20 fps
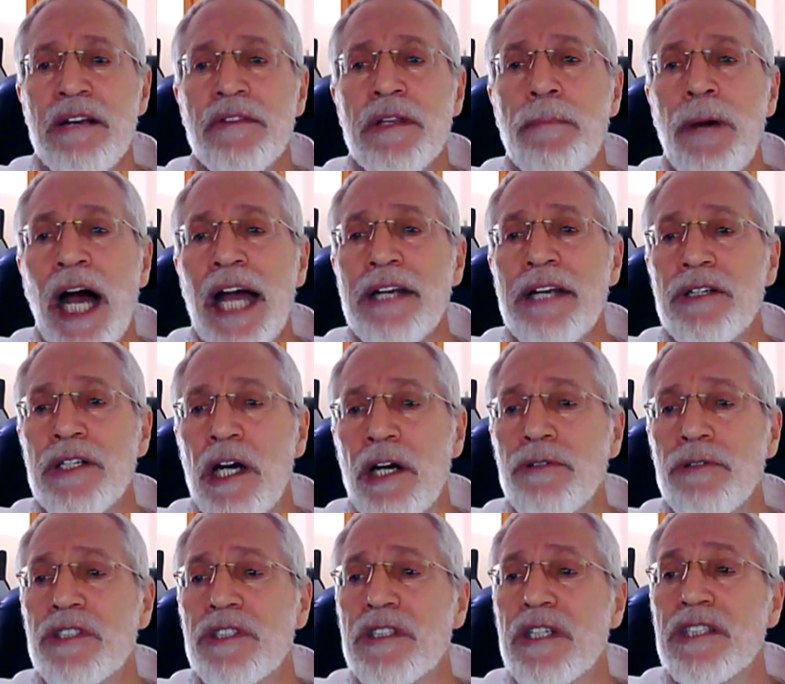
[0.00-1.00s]
The buyer
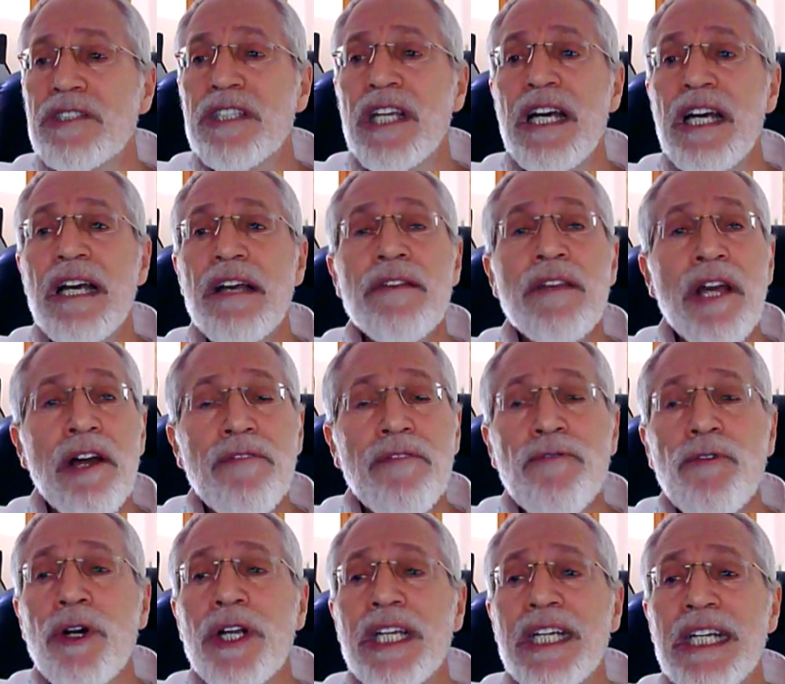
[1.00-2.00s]
knows this,
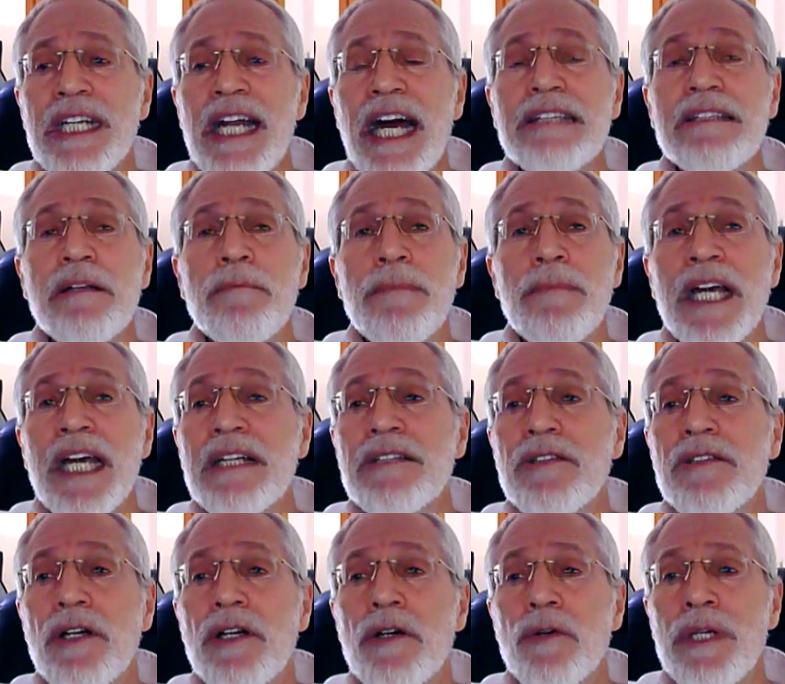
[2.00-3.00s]
therefore he cannot
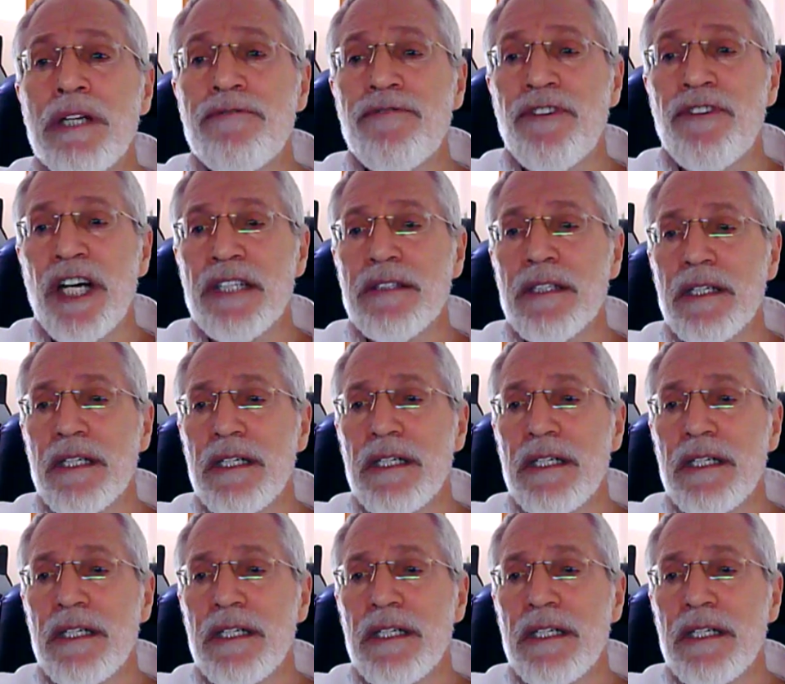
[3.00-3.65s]
demand a refund.